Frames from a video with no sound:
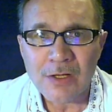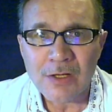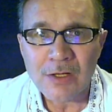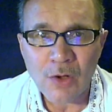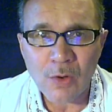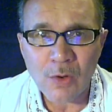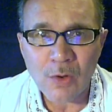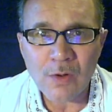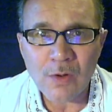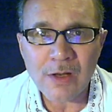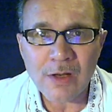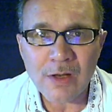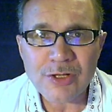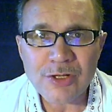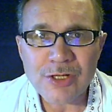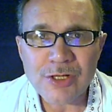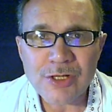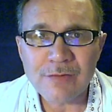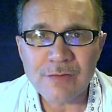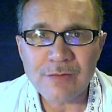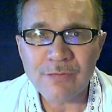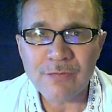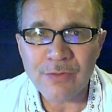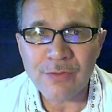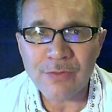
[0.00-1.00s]

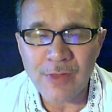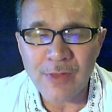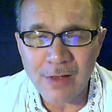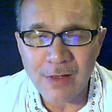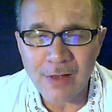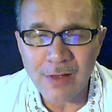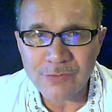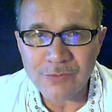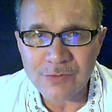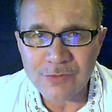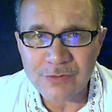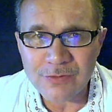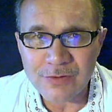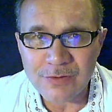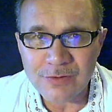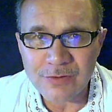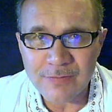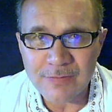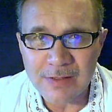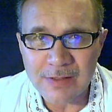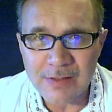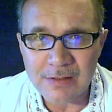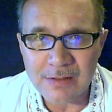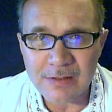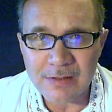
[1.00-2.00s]
coalition of thousands of
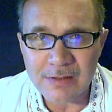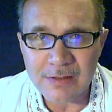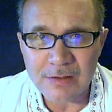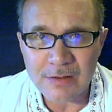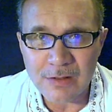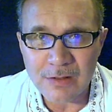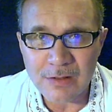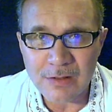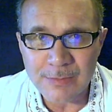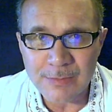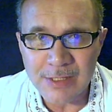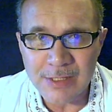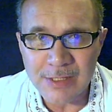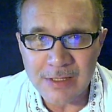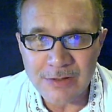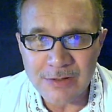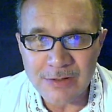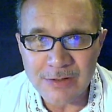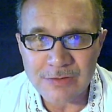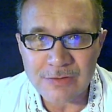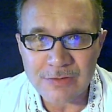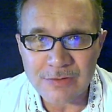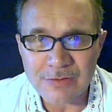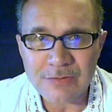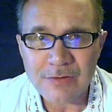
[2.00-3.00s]
Indian
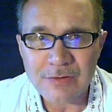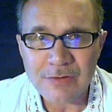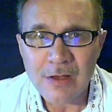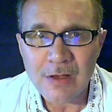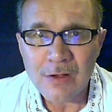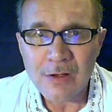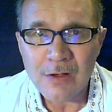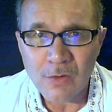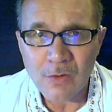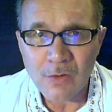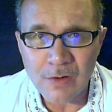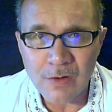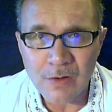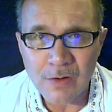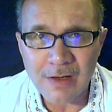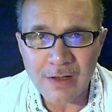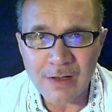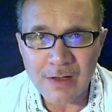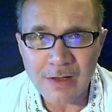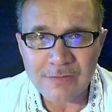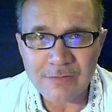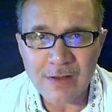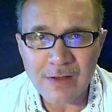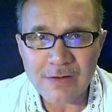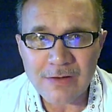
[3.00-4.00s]
denominations,
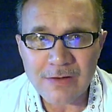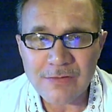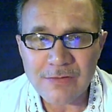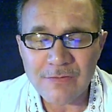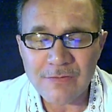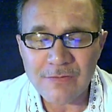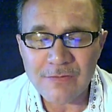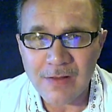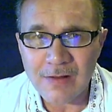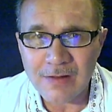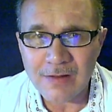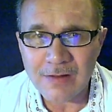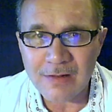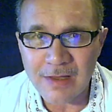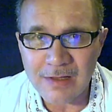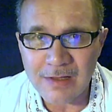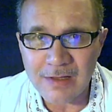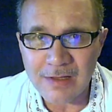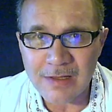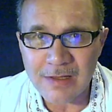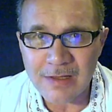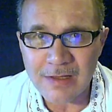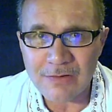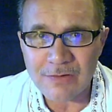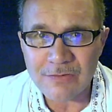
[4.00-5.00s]
organizations, and lay
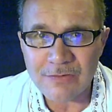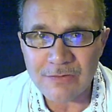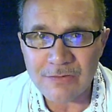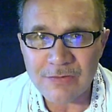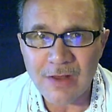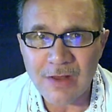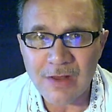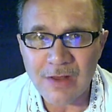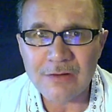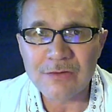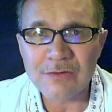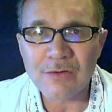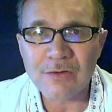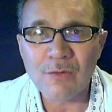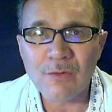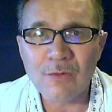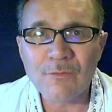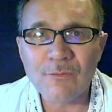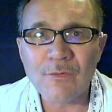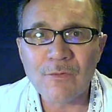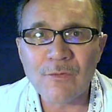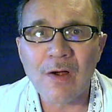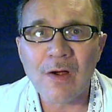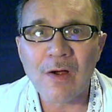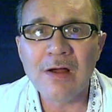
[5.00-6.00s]
leaders, said so
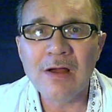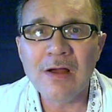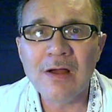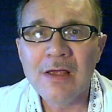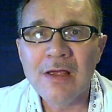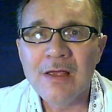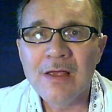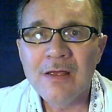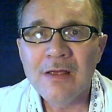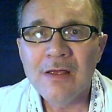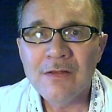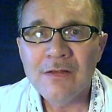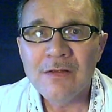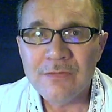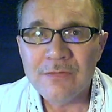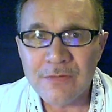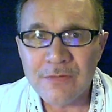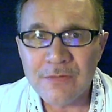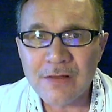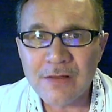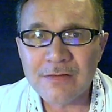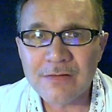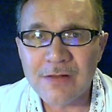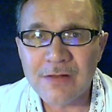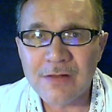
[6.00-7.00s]
far
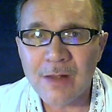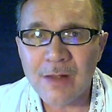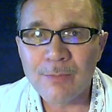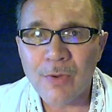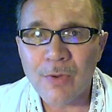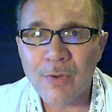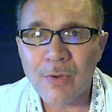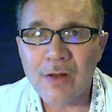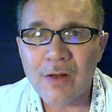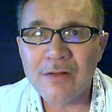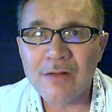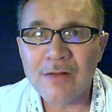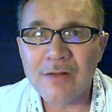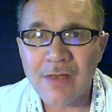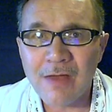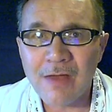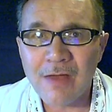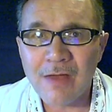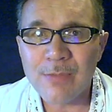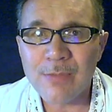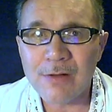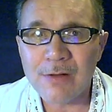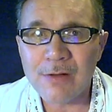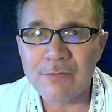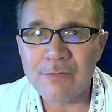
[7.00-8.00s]
six dead bodies
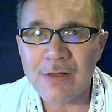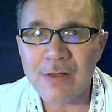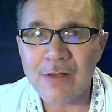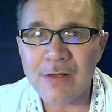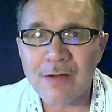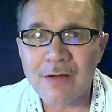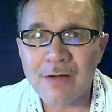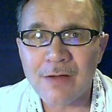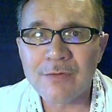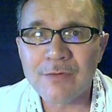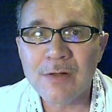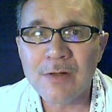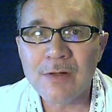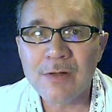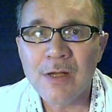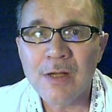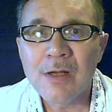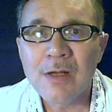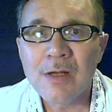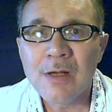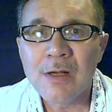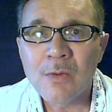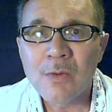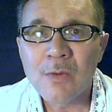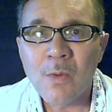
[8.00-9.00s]
have been recovered,
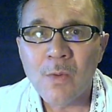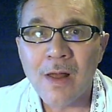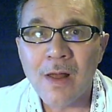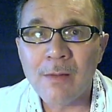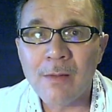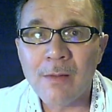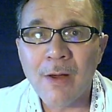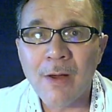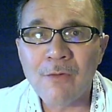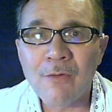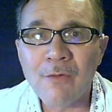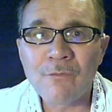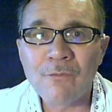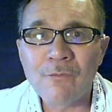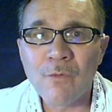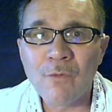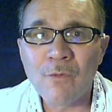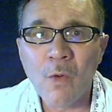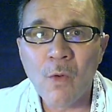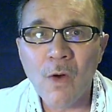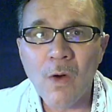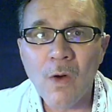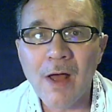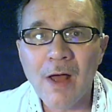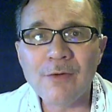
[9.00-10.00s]
while about
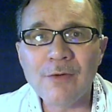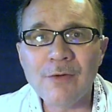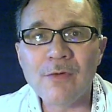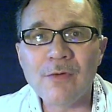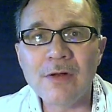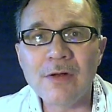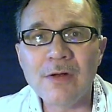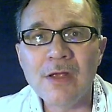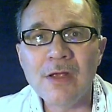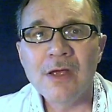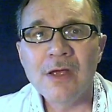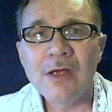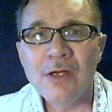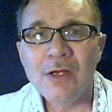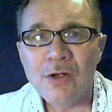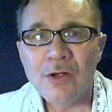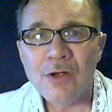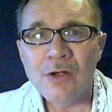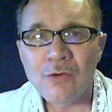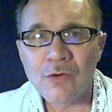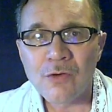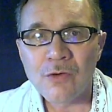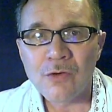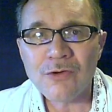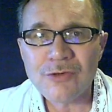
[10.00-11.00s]
400
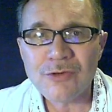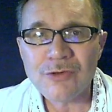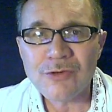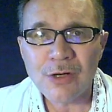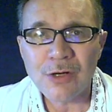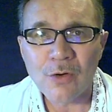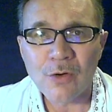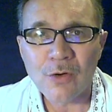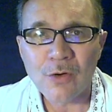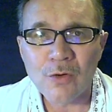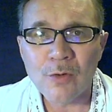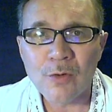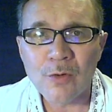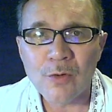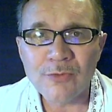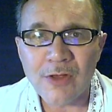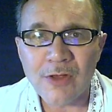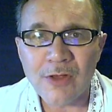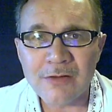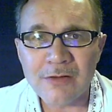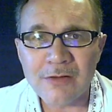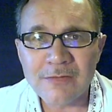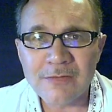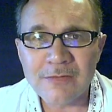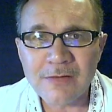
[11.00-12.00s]
Christian homes
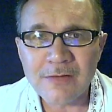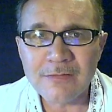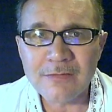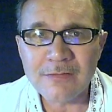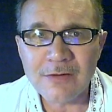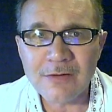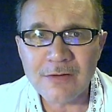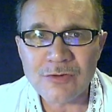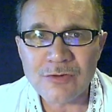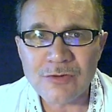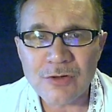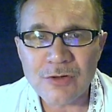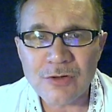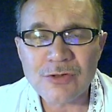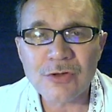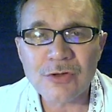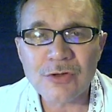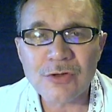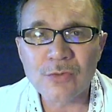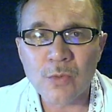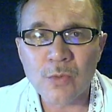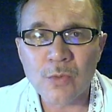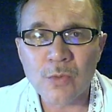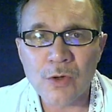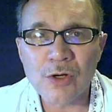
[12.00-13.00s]
and 60
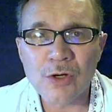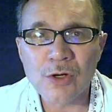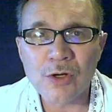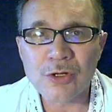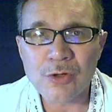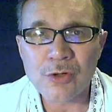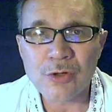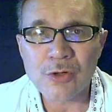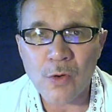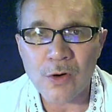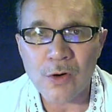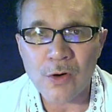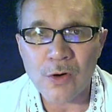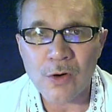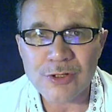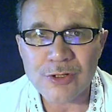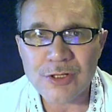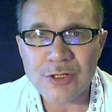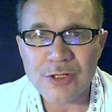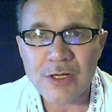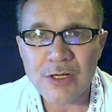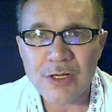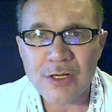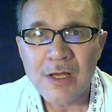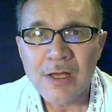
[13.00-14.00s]
churches were
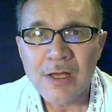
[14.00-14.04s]
torched